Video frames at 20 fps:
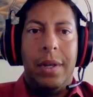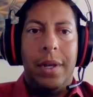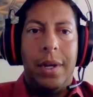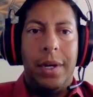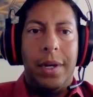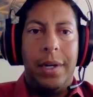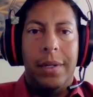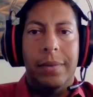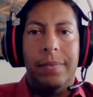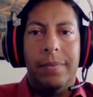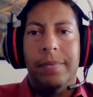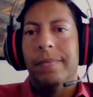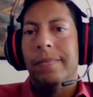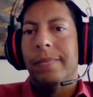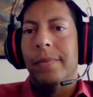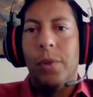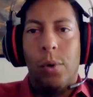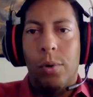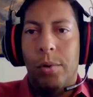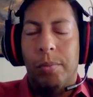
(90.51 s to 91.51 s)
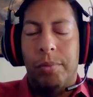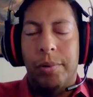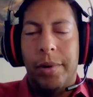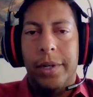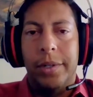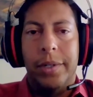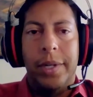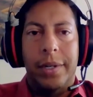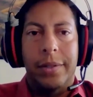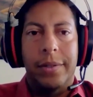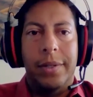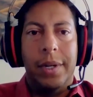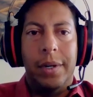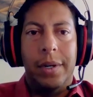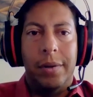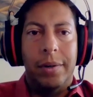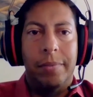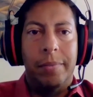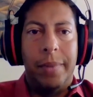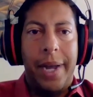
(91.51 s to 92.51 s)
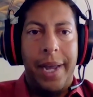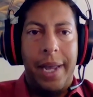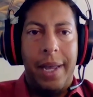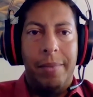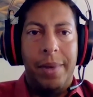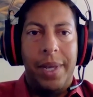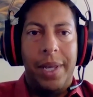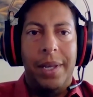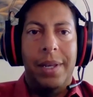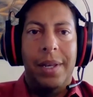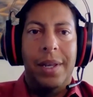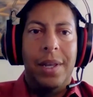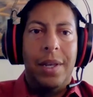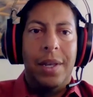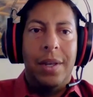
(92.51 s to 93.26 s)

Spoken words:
local projects here in Miami,